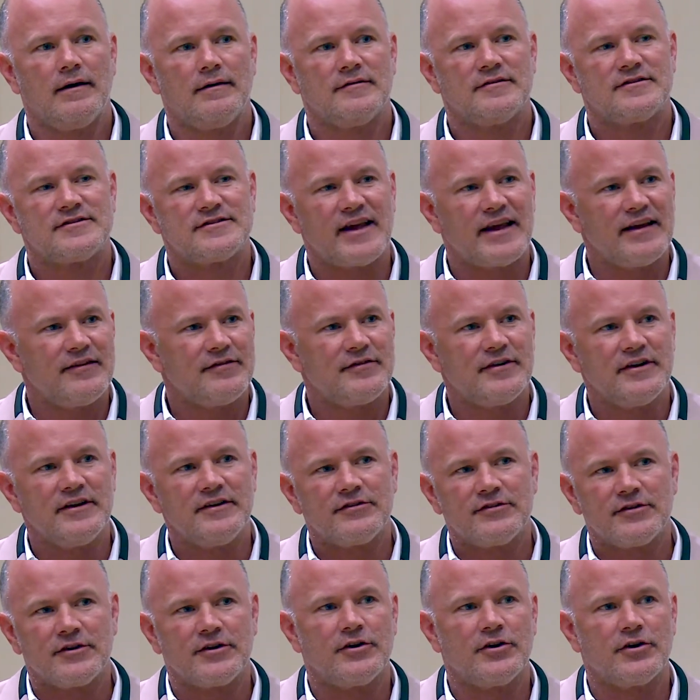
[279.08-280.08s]
Safety,
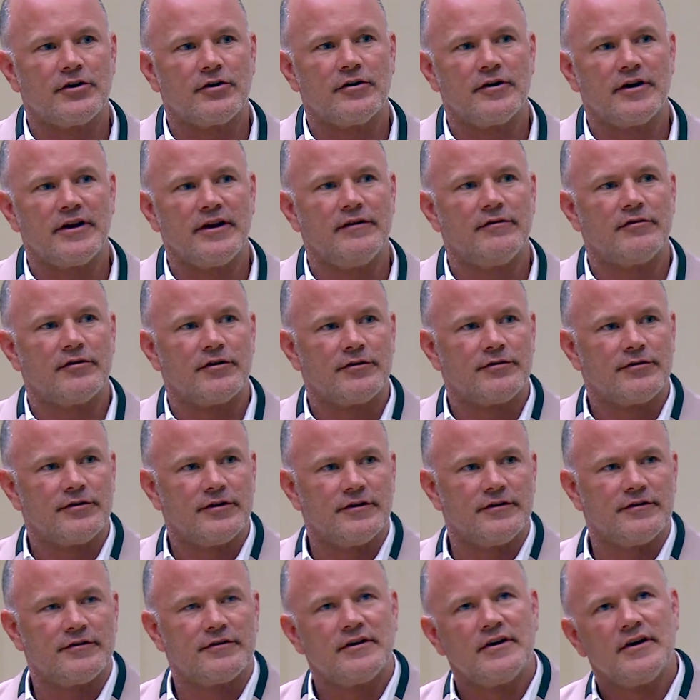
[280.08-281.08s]
security
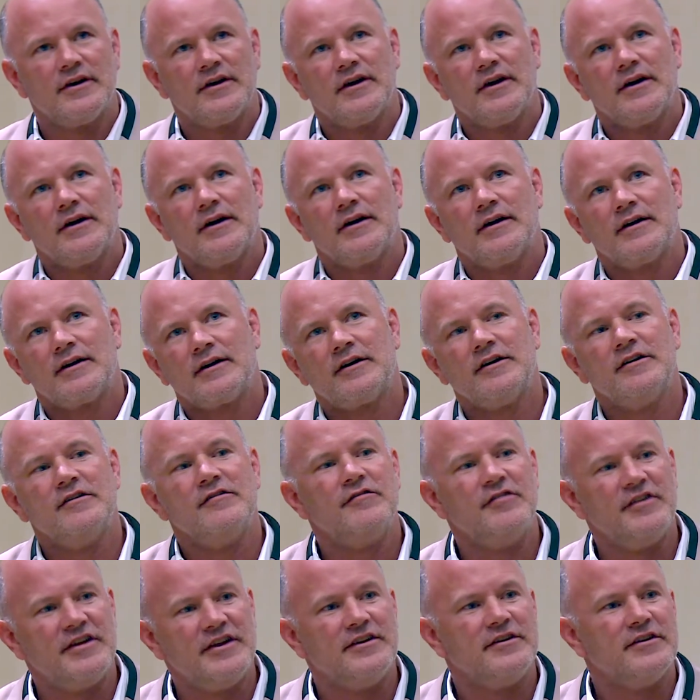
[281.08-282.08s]
versus
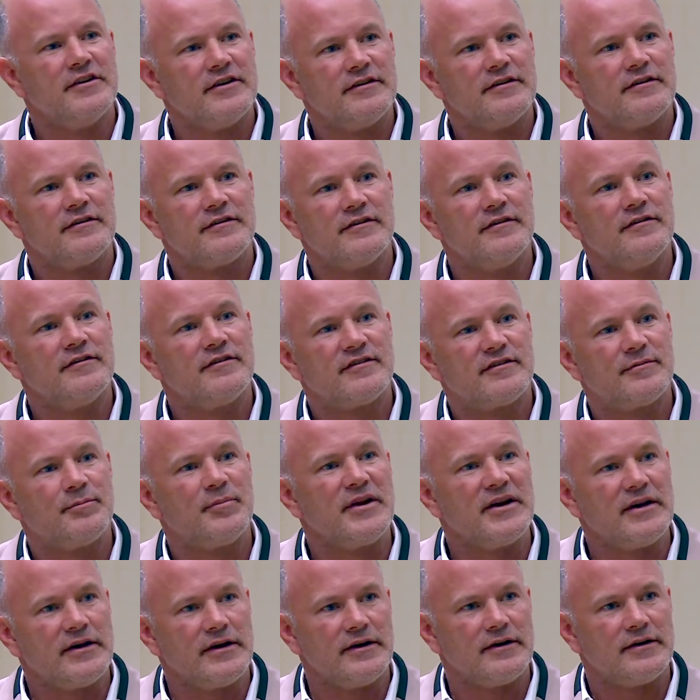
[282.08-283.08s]
convenience and
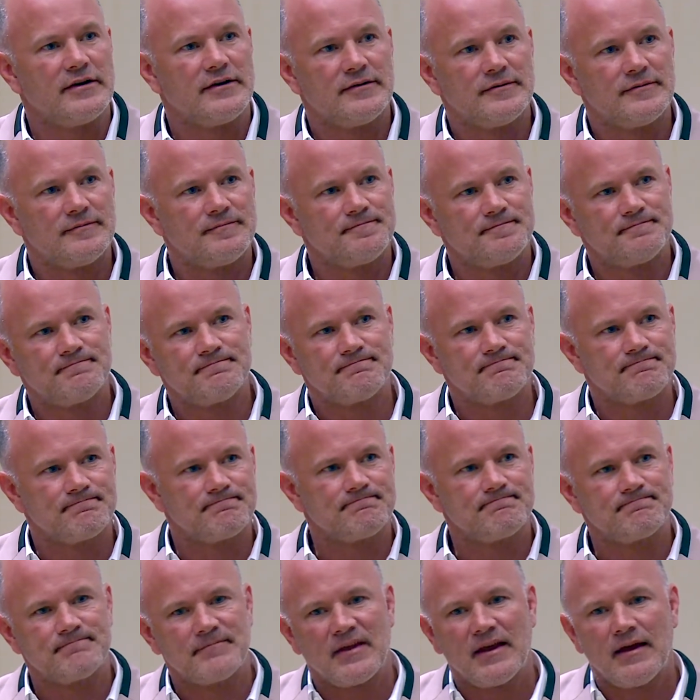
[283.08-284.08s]
speed.
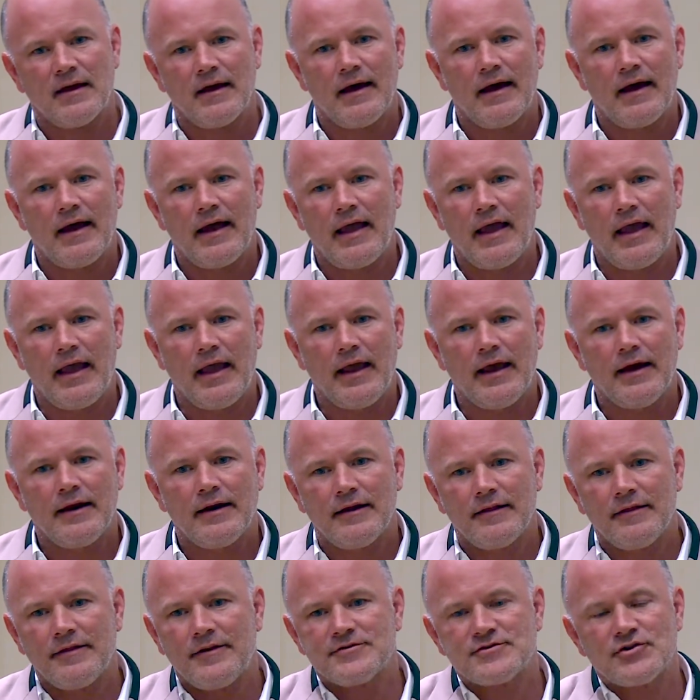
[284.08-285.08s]

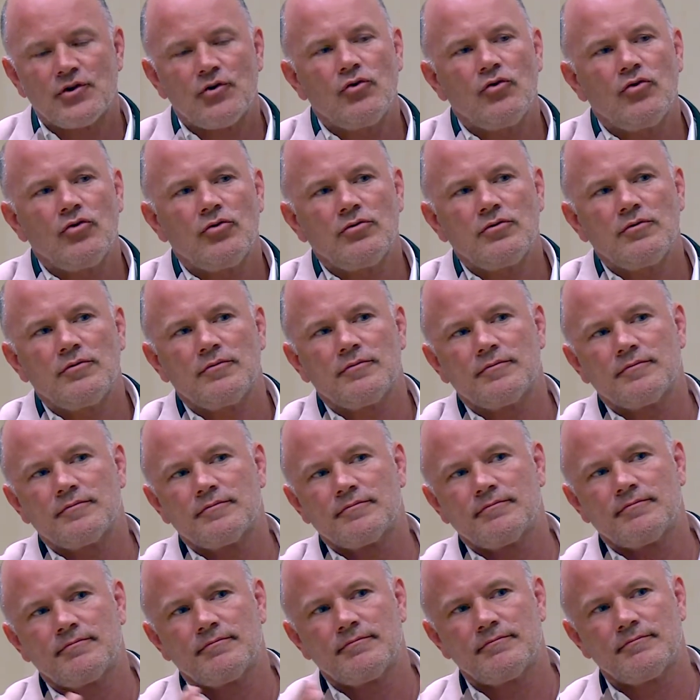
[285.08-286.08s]
And there's a whole
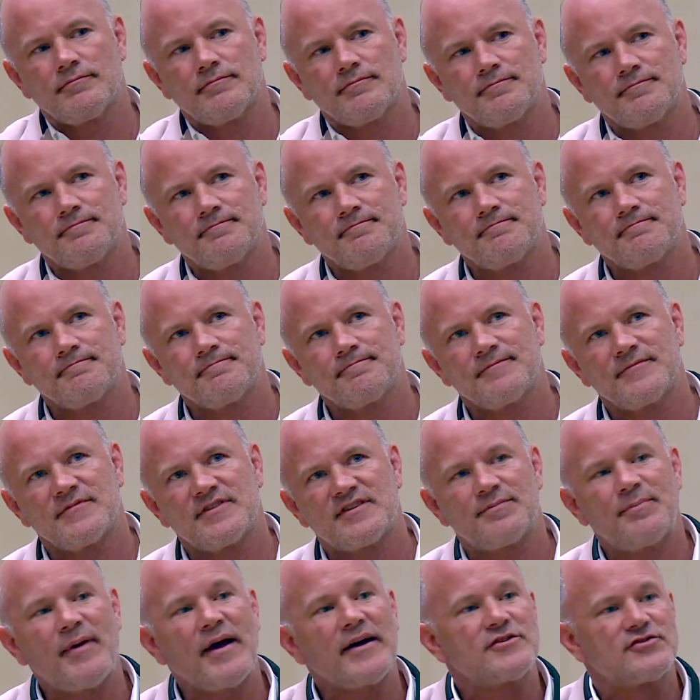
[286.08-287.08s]

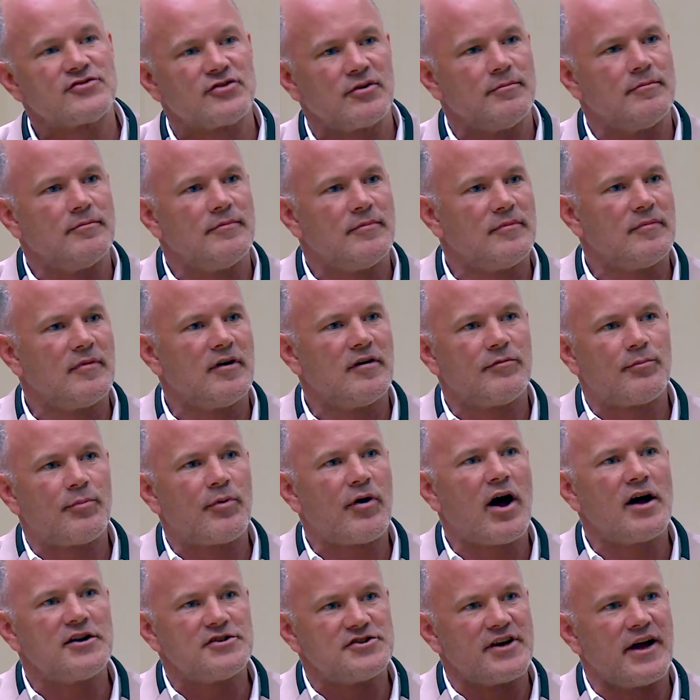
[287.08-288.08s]
spectrum of
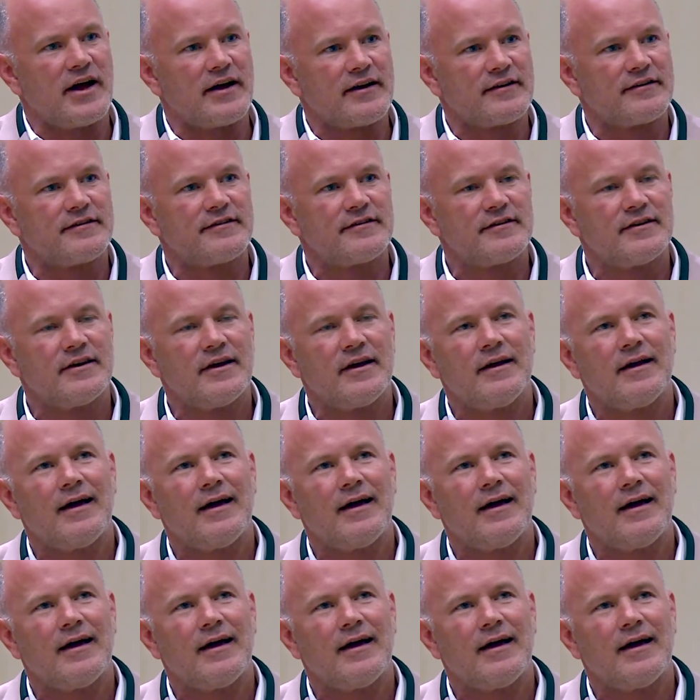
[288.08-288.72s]
projects.